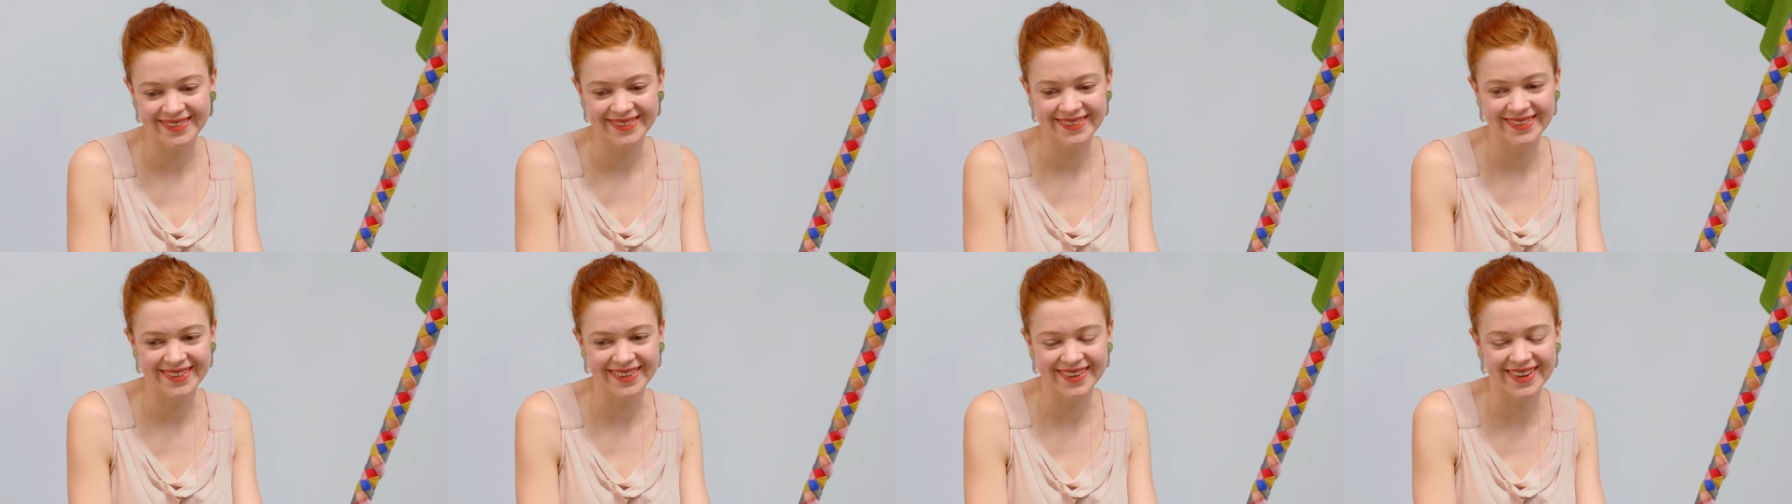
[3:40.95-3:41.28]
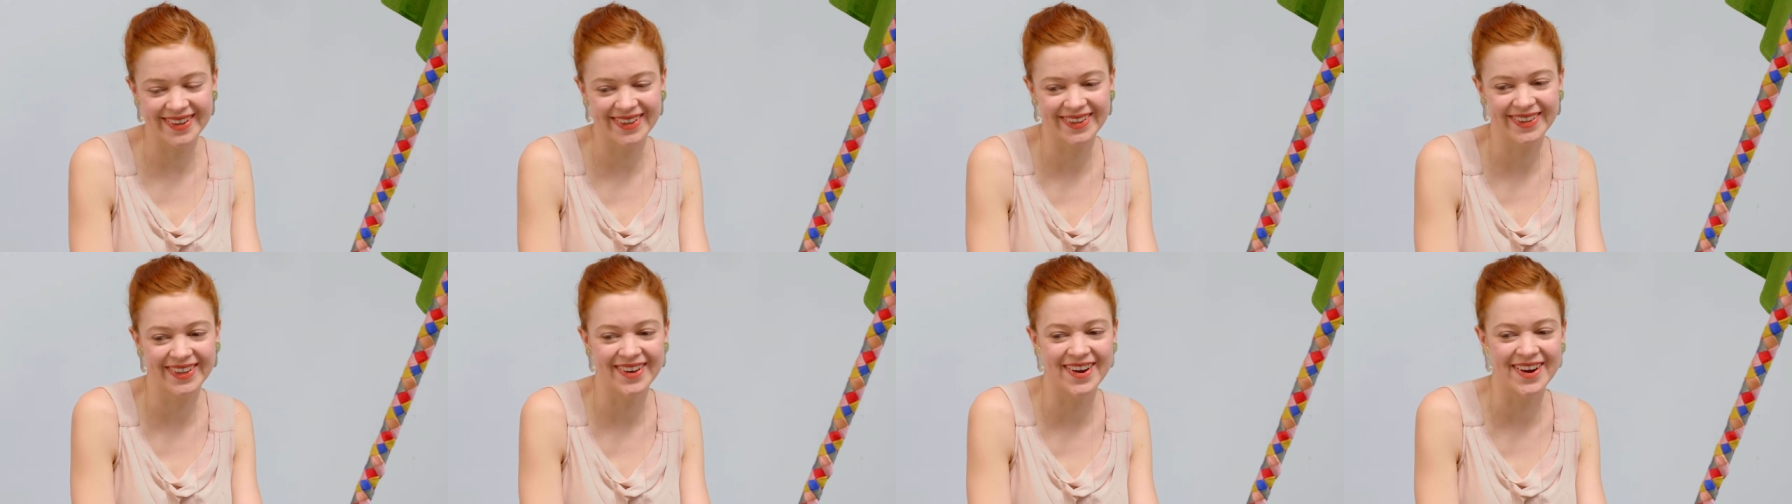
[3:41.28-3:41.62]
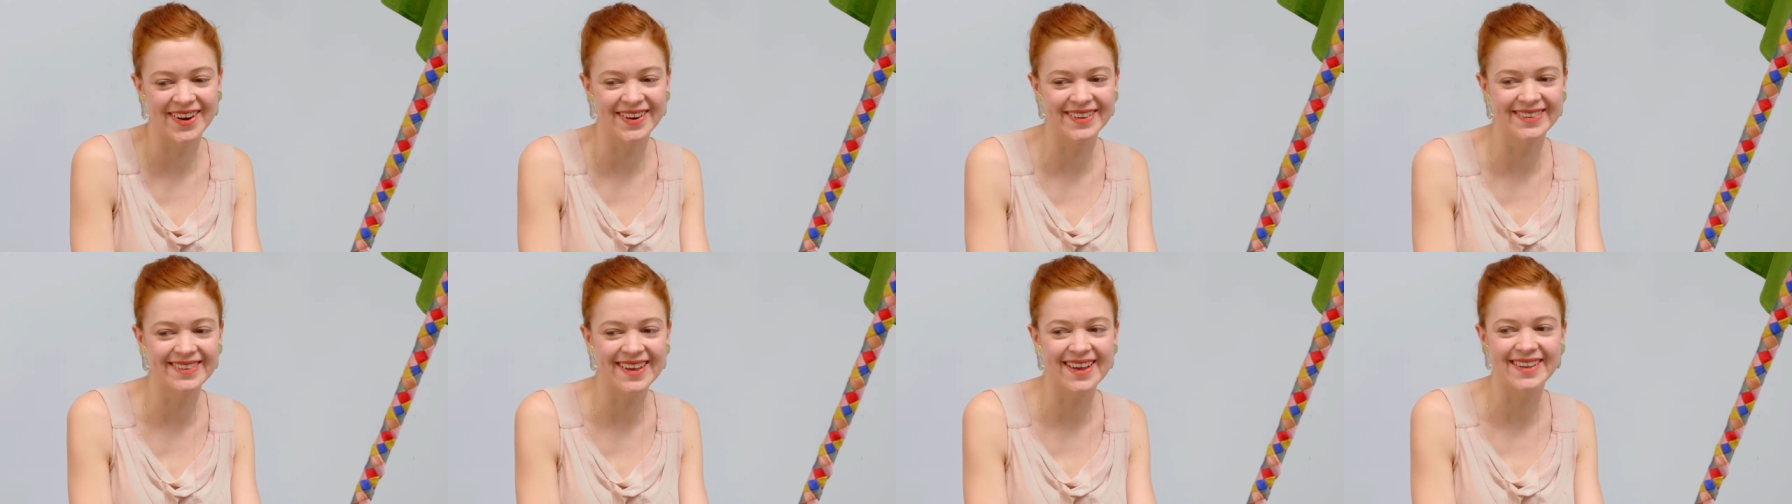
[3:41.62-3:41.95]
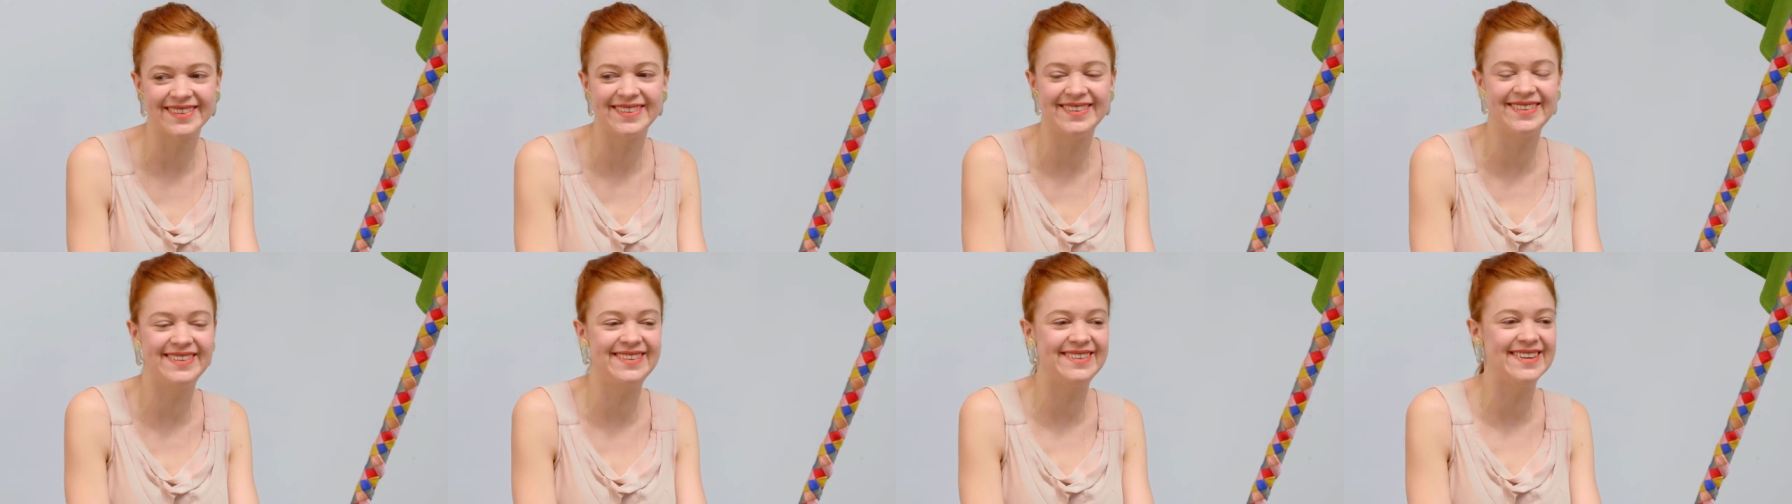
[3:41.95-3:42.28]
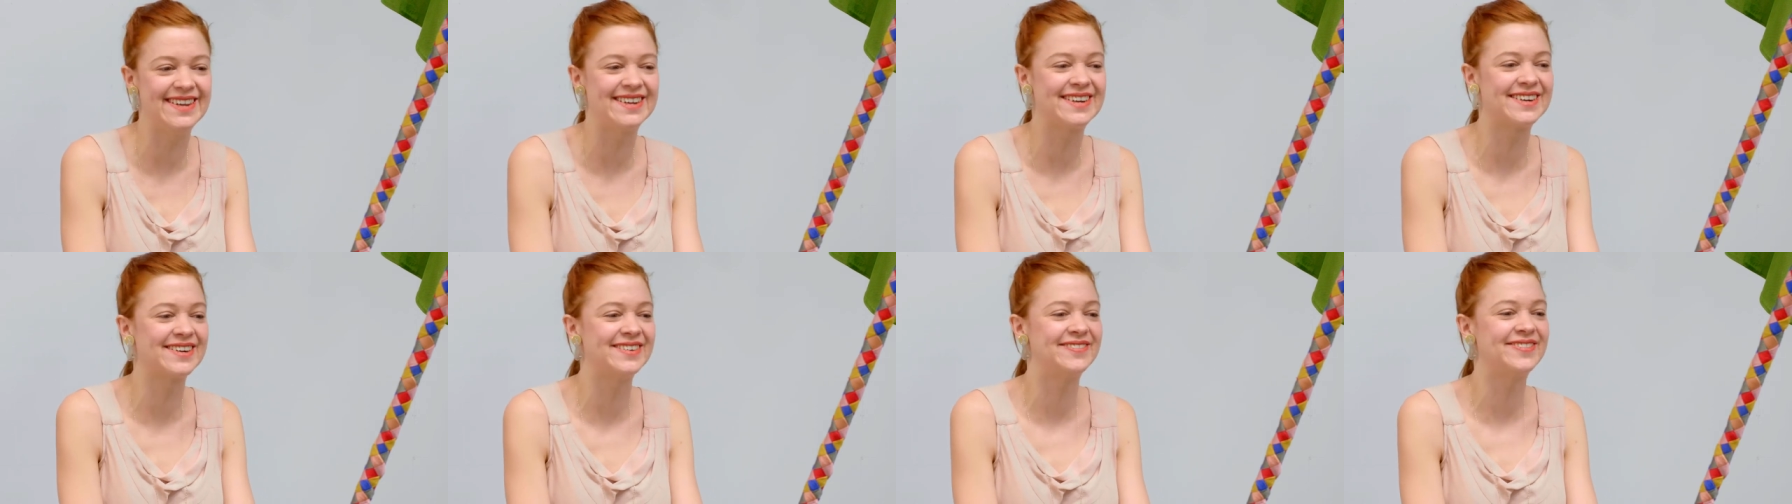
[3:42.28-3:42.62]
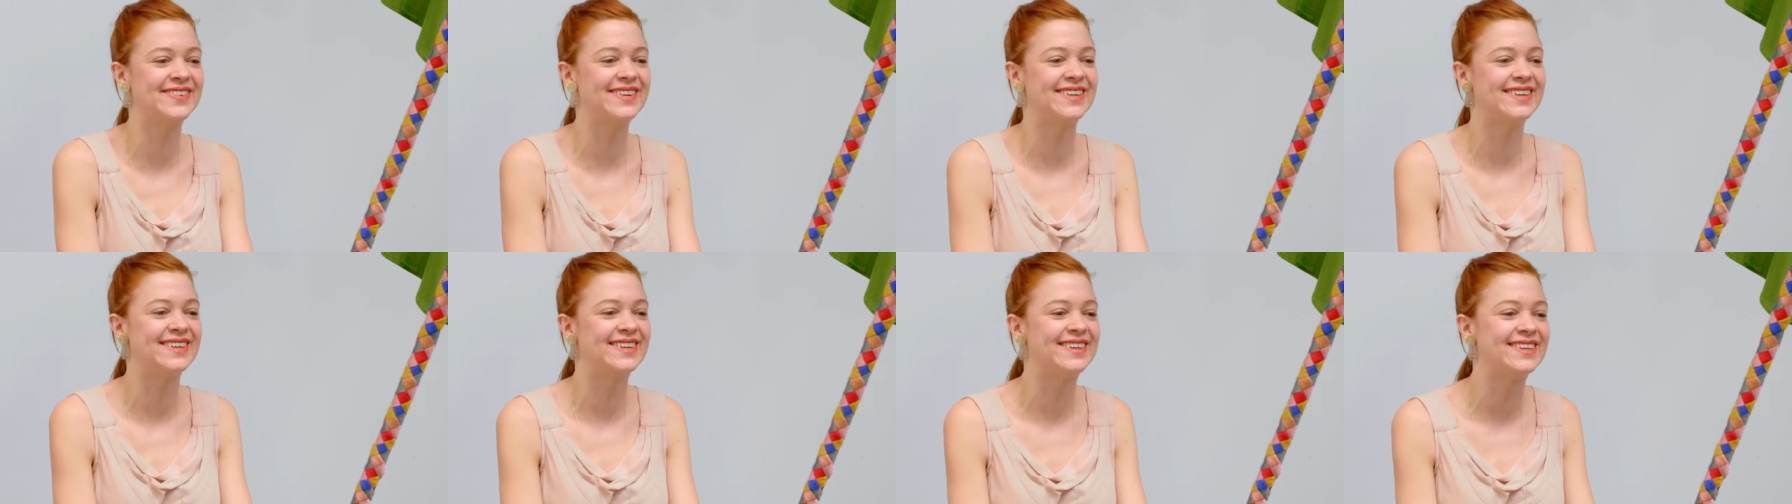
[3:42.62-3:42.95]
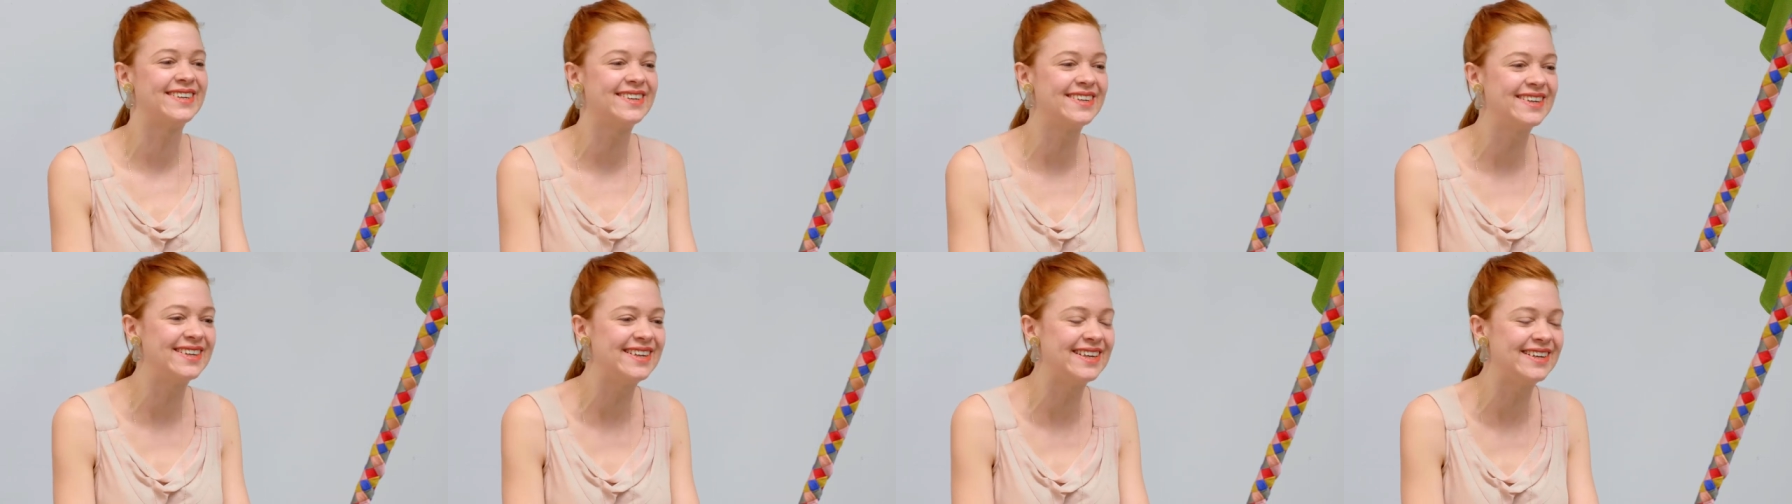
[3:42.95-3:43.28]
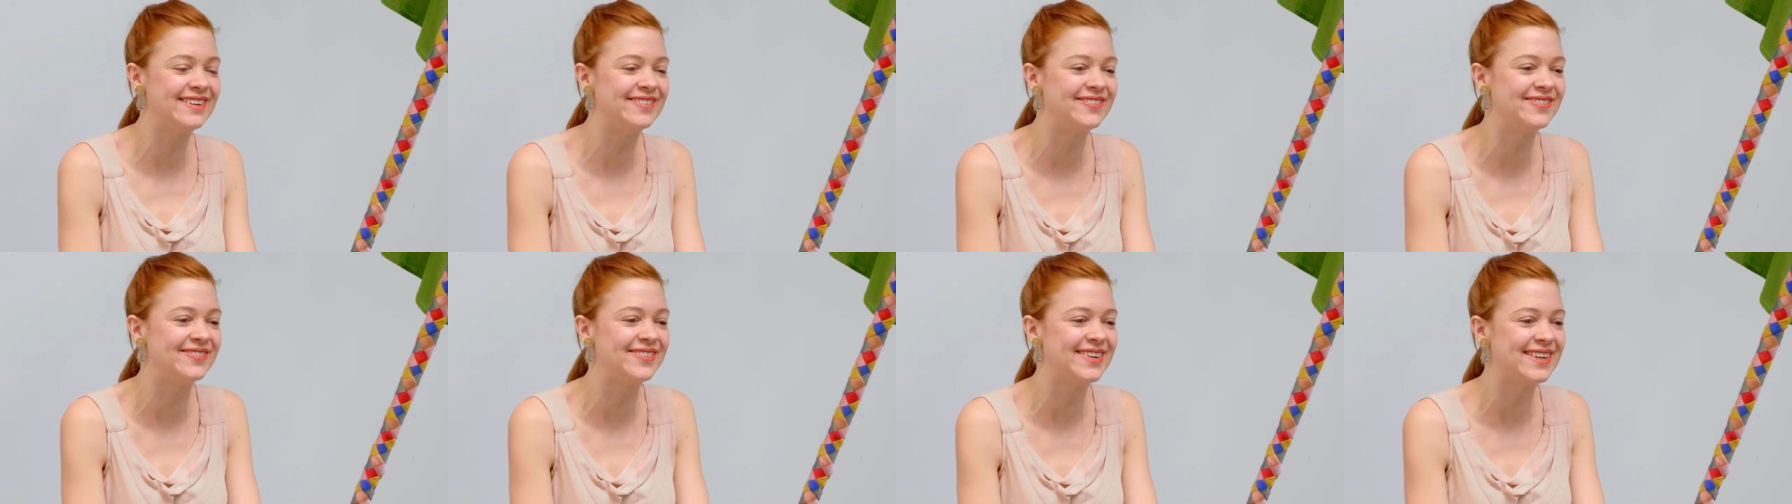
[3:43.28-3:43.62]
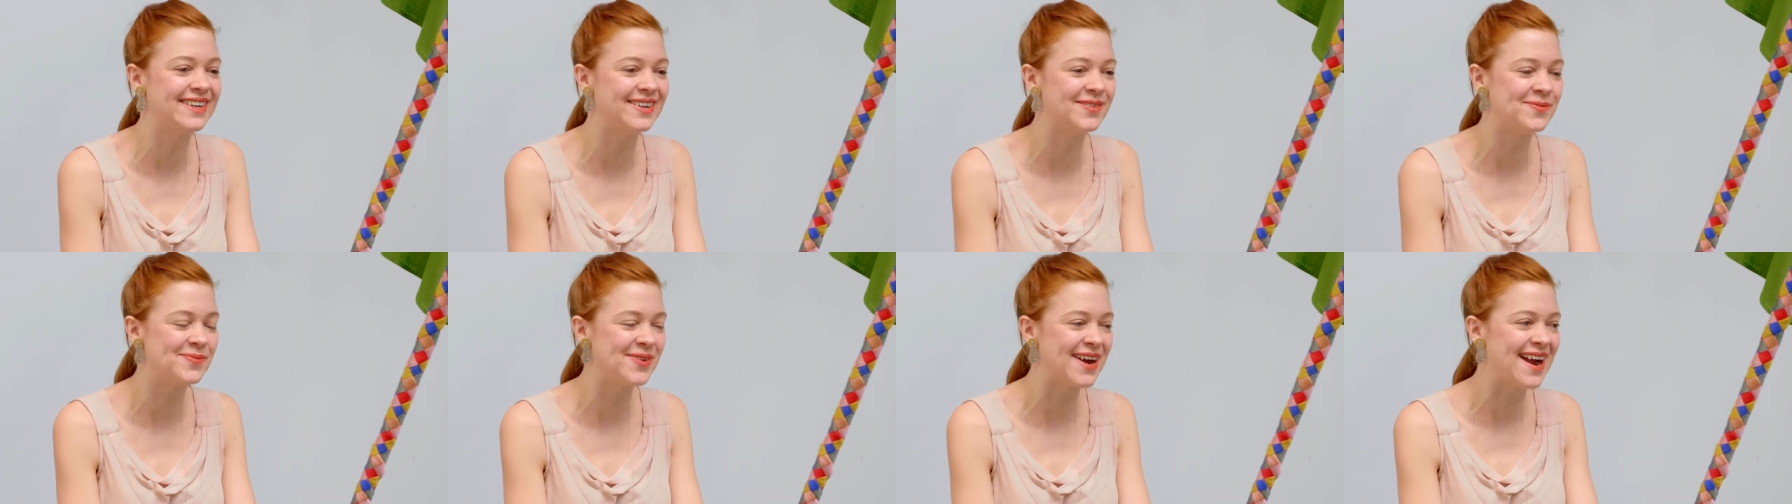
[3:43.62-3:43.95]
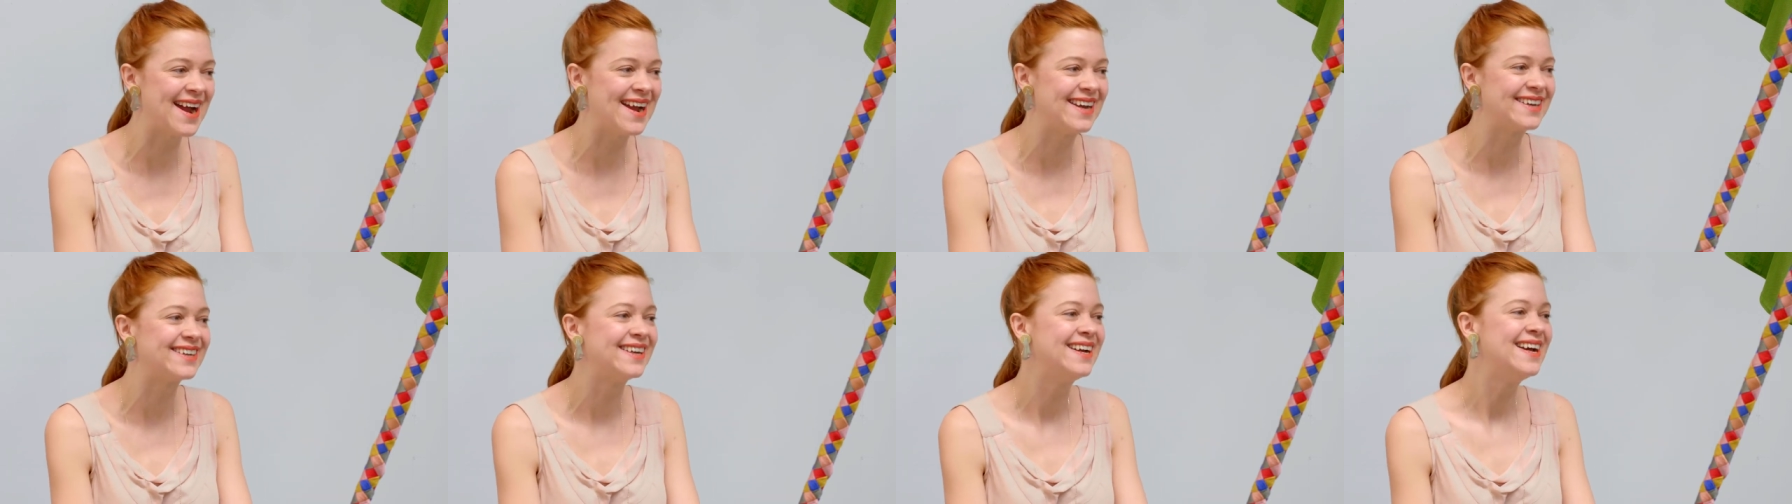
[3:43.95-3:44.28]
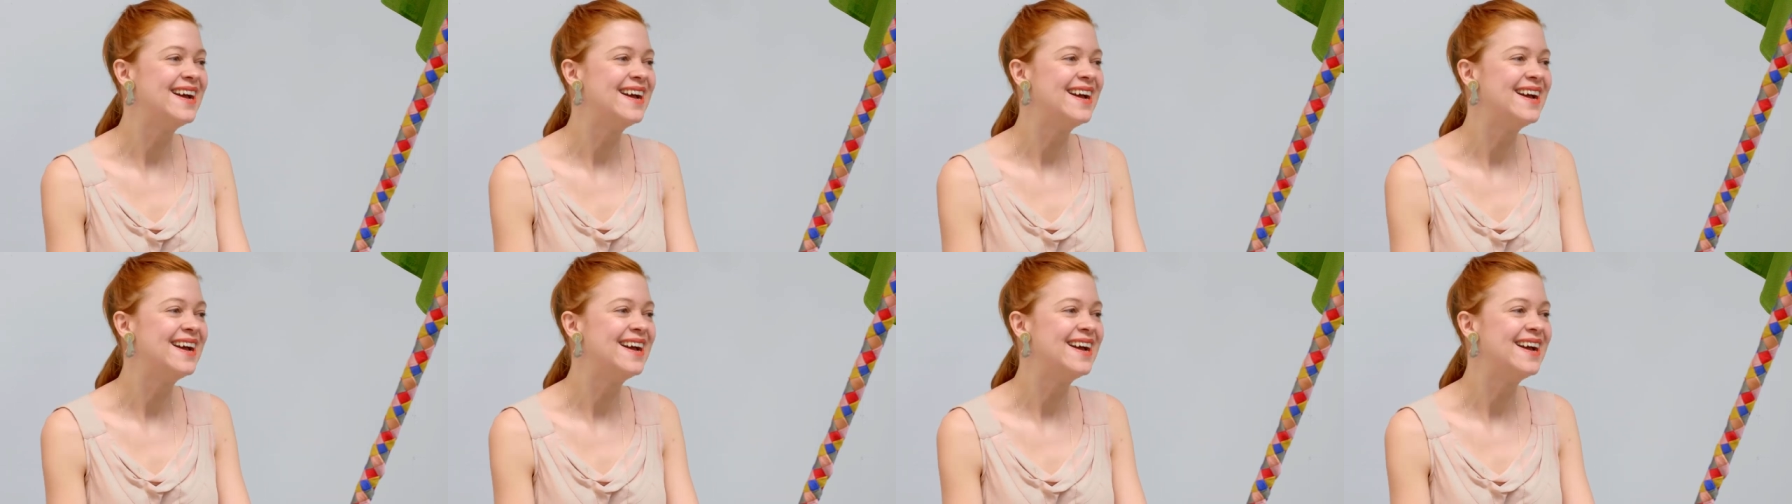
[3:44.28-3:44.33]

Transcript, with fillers: the clothes are sick of it, give me a break.